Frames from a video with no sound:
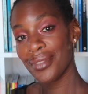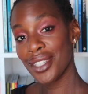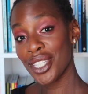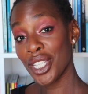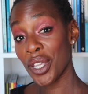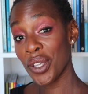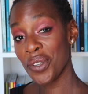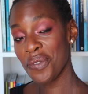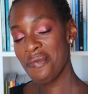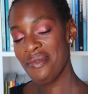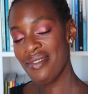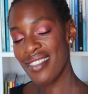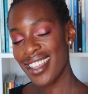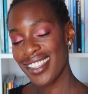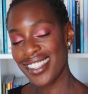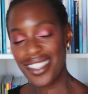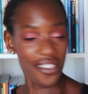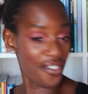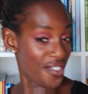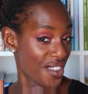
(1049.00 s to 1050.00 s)
So
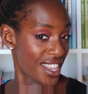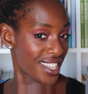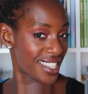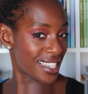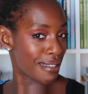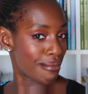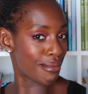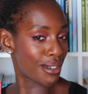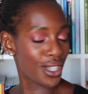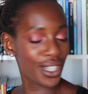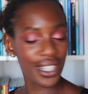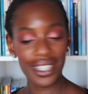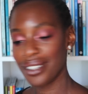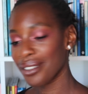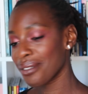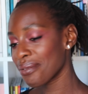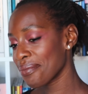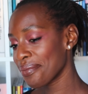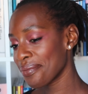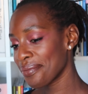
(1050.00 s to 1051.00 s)
that's the first lip
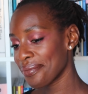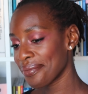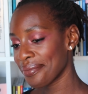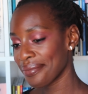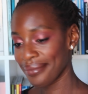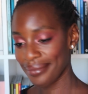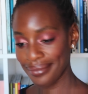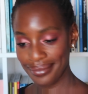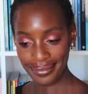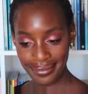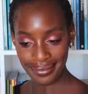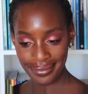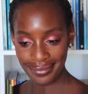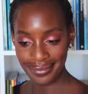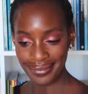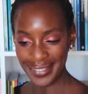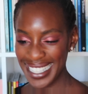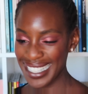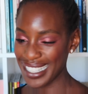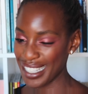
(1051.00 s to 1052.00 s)
look.
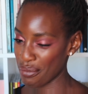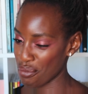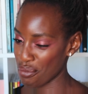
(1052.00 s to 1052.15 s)
This